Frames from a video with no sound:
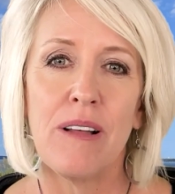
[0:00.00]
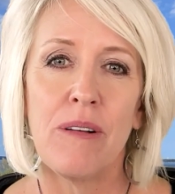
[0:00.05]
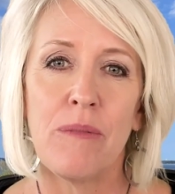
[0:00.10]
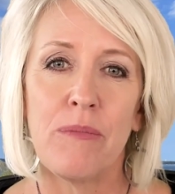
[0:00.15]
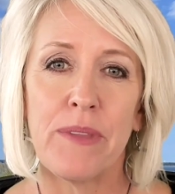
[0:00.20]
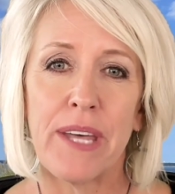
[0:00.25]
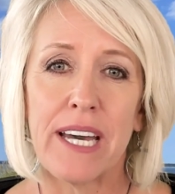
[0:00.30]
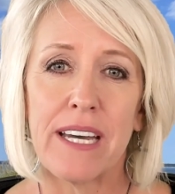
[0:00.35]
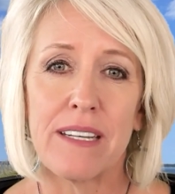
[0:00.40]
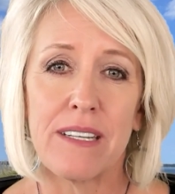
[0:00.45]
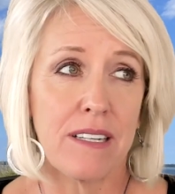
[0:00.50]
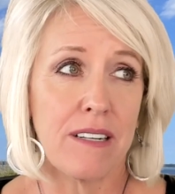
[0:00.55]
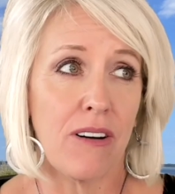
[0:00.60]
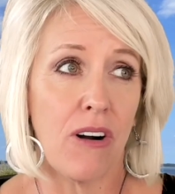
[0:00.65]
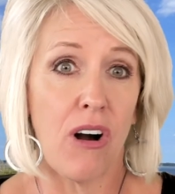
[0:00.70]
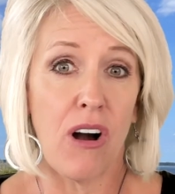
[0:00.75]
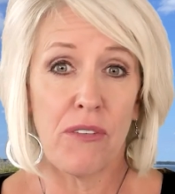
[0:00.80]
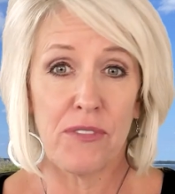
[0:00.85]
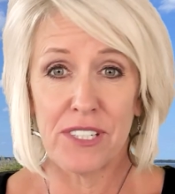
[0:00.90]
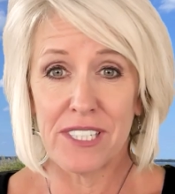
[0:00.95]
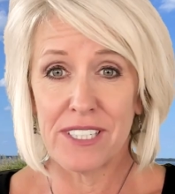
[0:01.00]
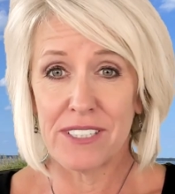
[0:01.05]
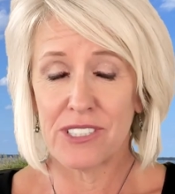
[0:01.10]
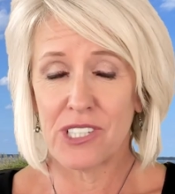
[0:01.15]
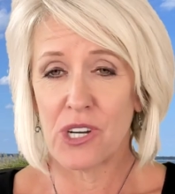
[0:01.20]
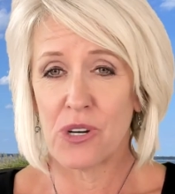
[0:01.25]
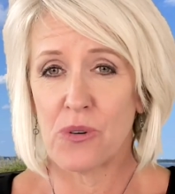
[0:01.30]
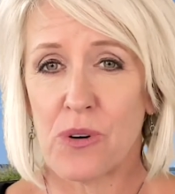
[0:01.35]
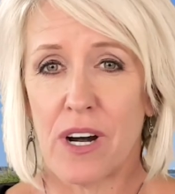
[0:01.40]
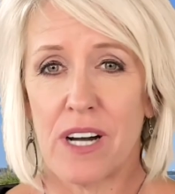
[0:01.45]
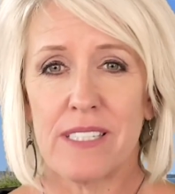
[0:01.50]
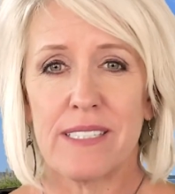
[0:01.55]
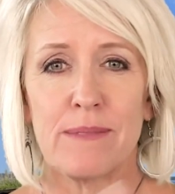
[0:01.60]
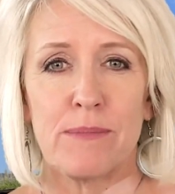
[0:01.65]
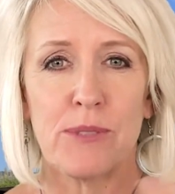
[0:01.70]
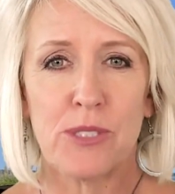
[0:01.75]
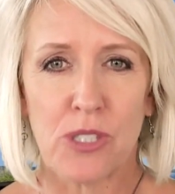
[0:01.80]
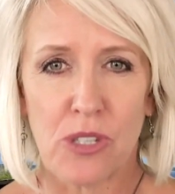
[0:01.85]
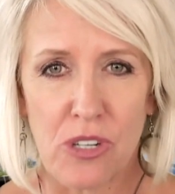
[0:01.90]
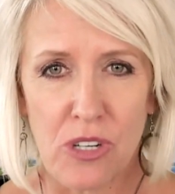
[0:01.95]
that often go
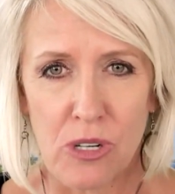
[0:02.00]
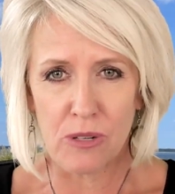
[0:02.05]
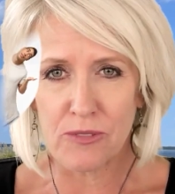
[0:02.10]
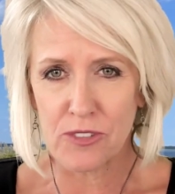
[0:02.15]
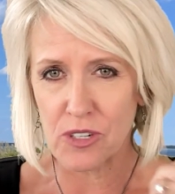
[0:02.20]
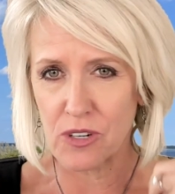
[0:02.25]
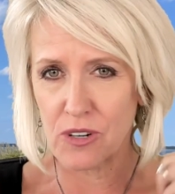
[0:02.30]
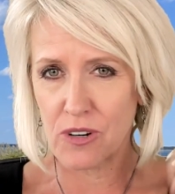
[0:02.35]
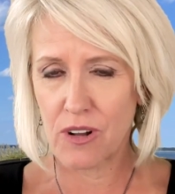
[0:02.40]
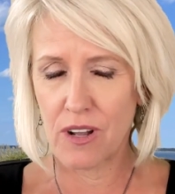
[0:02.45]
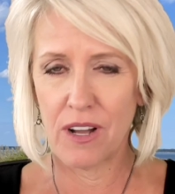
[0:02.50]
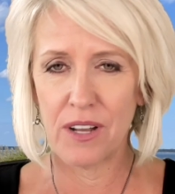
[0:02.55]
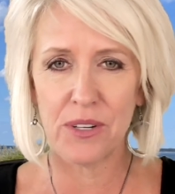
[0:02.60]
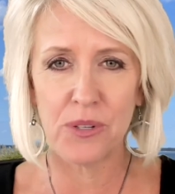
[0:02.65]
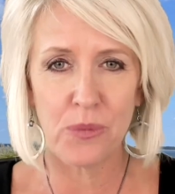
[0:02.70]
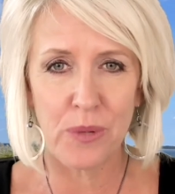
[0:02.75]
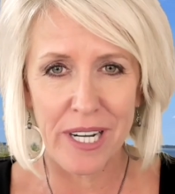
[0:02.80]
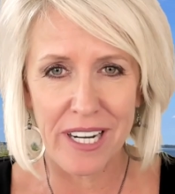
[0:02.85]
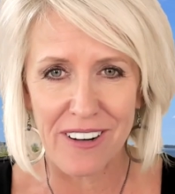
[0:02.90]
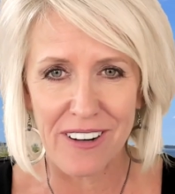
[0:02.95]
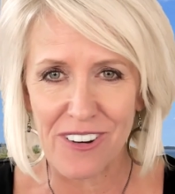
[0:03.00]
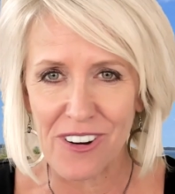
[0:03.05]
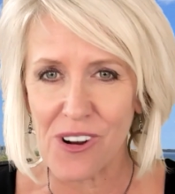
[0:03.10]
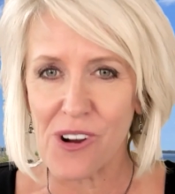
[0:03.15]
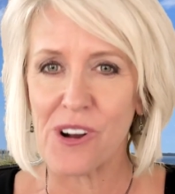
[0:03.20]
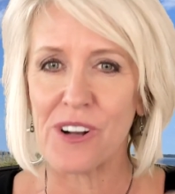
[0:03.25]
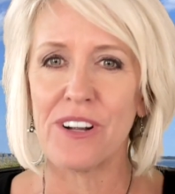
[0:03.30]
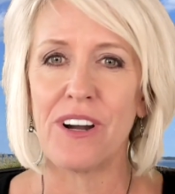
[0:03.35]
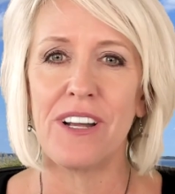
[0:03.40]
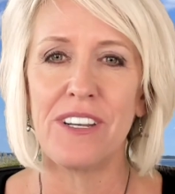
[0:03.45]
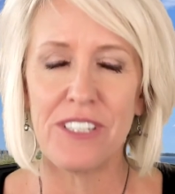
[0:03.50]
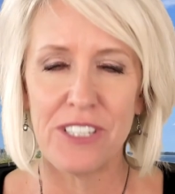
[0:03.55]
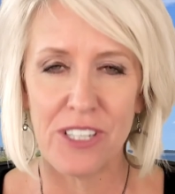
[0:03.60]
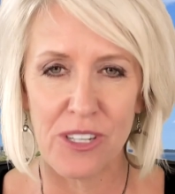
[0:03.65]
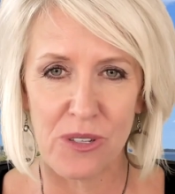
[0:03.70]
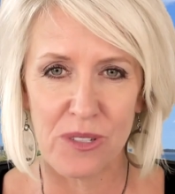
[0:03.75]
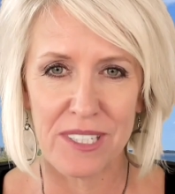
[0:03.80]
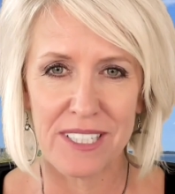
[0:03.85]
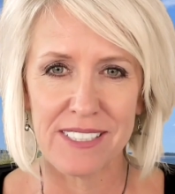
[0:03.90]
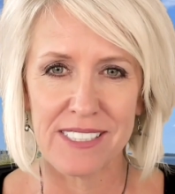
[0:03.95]
unobserved or unaware or
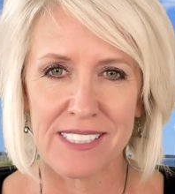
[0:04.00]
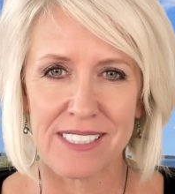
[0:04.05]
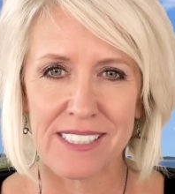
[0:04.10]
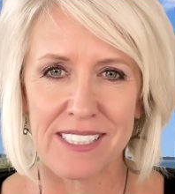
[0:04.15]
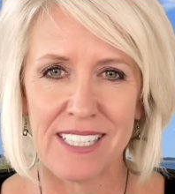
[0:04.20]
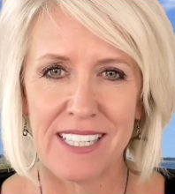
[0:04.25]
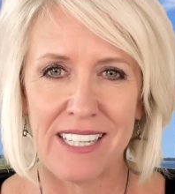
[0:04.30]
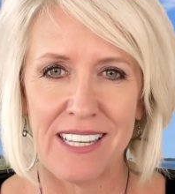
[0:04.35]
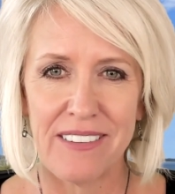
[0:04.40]
unnoticed.